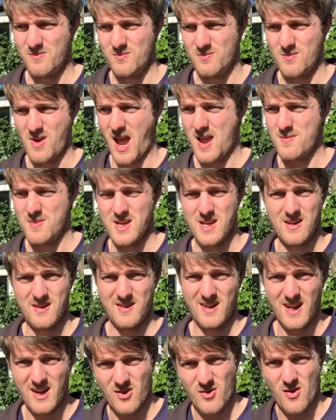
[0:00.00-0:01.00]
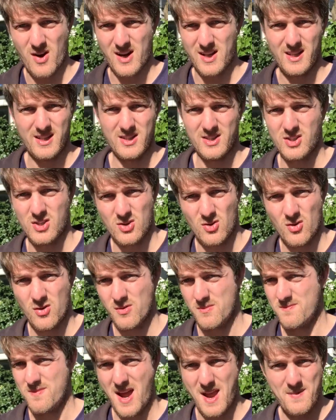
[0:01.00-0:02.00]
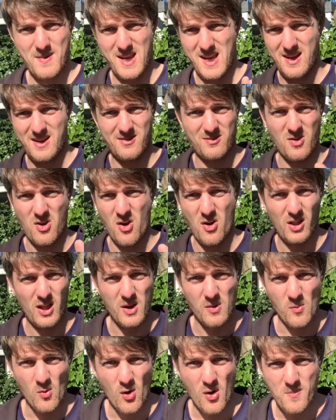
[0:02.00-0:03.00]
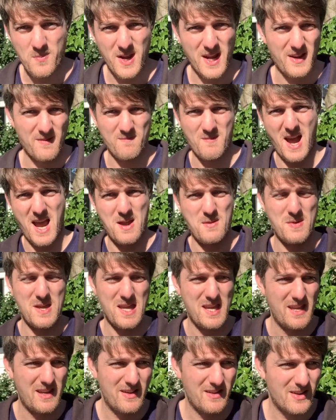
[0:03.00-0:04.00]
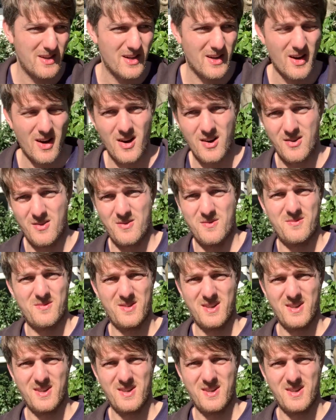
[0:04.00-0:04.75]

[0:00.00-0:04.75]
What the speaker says: maybe incorrectly installed, maybe early warping, maybe, you know,